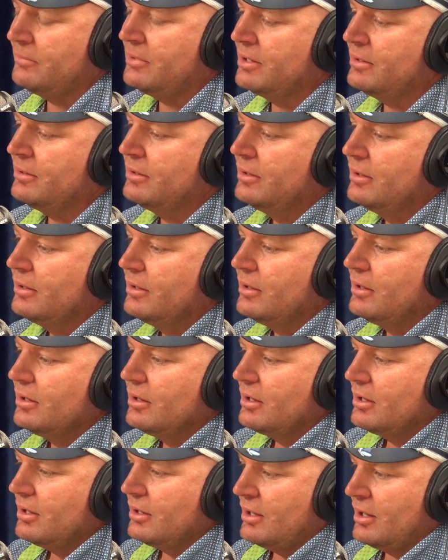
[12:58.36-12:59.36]
I mean,
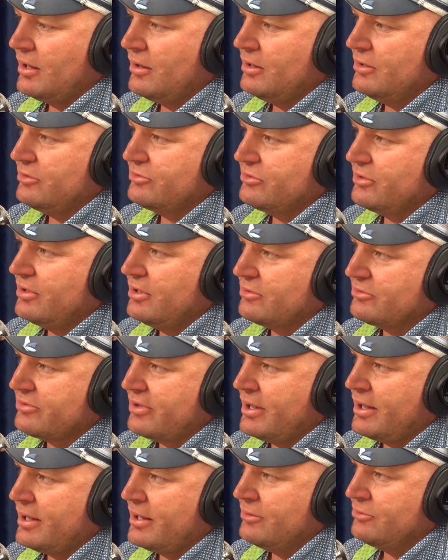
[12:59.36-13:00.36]
it's
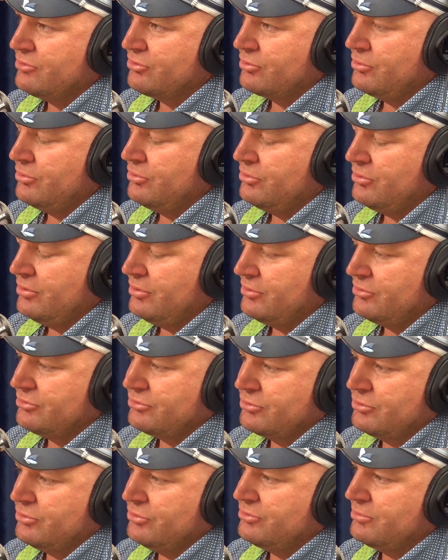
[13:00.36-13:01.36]
hard.
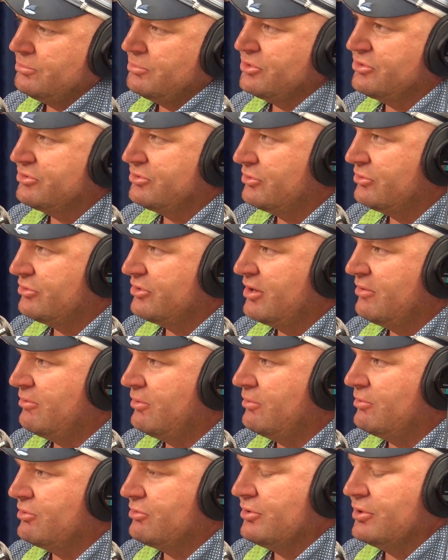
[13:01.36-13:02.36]
Schools are business. They've
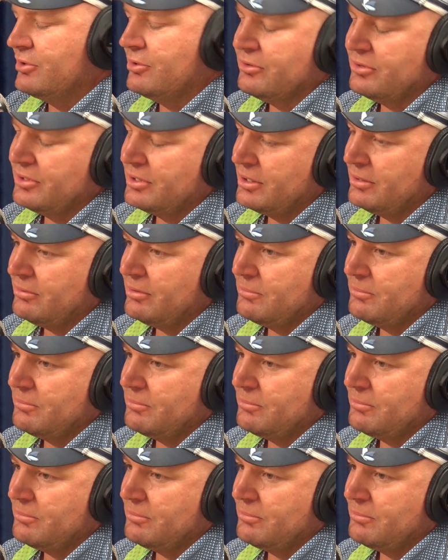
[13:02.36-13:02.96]
obviously got their